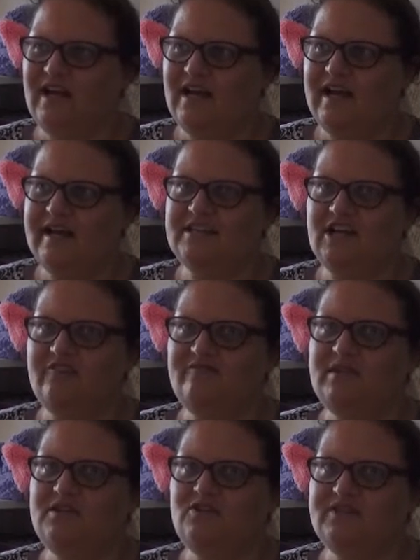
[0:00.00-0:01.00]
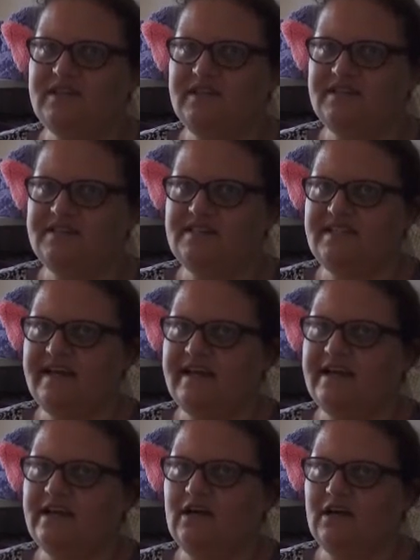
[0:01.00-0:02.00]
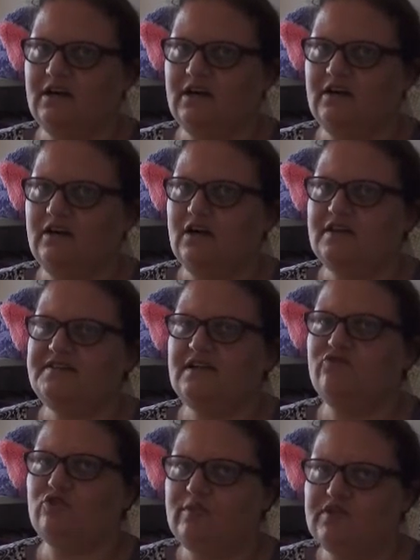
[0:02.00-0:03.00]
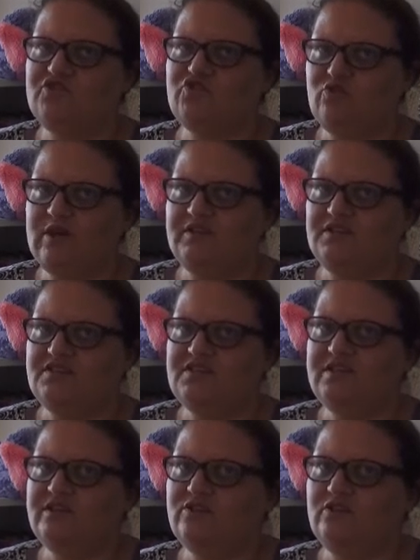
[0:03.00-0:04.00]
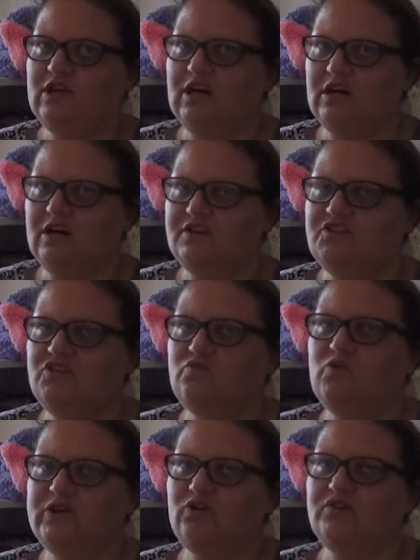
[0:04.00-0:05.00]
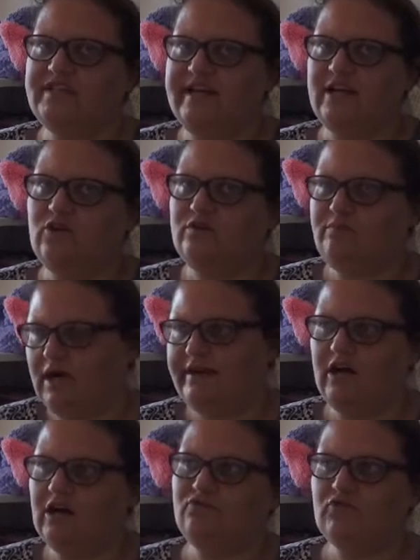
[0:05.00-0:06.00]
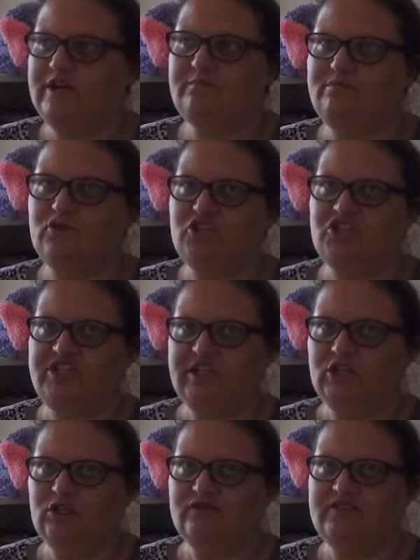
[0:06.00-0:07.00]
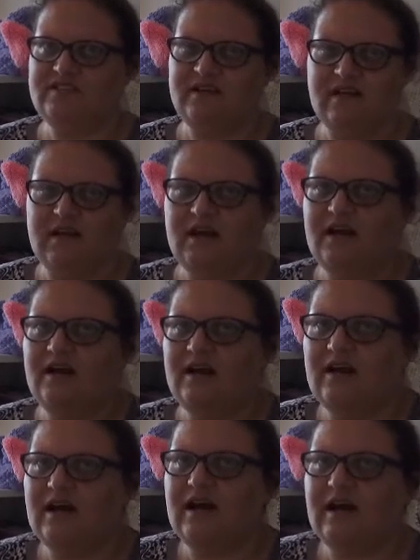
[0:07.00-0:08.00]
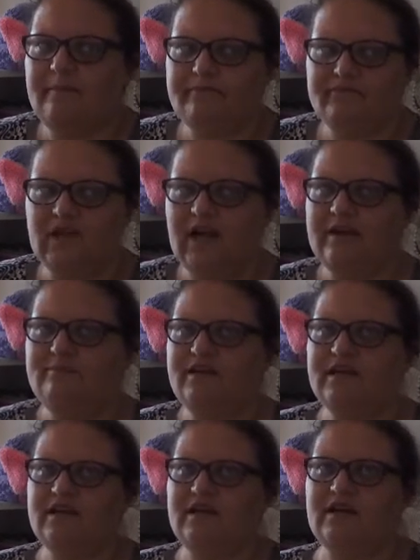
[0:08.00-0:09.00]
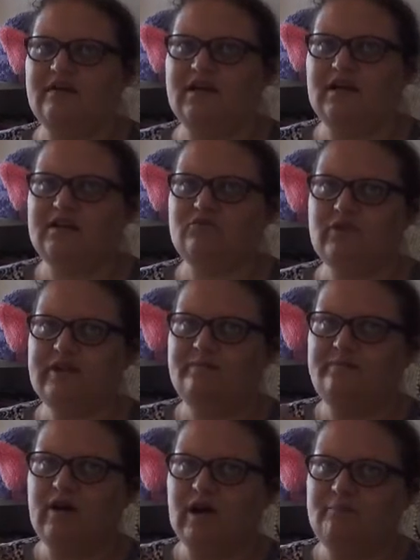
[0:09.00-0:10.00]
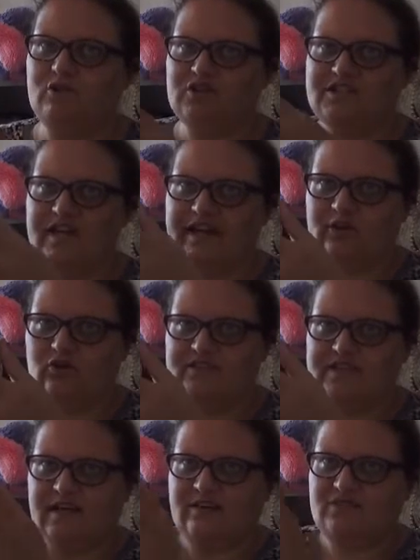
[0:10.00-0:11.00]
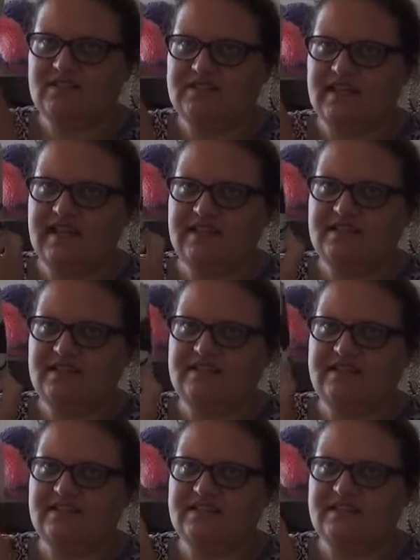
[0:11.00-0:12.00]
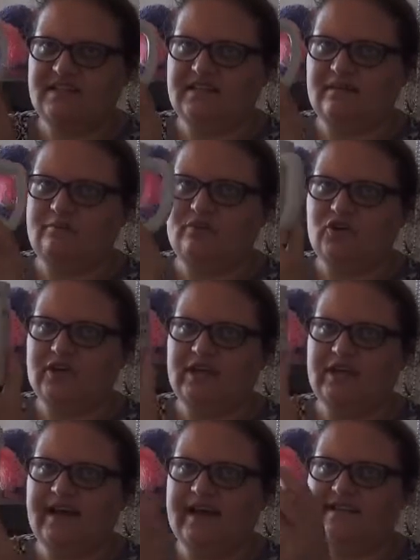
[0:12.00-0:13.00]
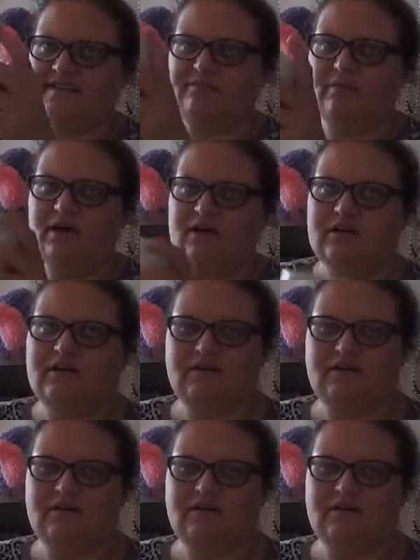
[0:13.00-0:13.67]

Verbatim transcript: And I've been using this tag uh, several months throughout this year uh, to whittle down my unread bookshelves. I pick three uh, book titles out of this handy dandy book and cats mug.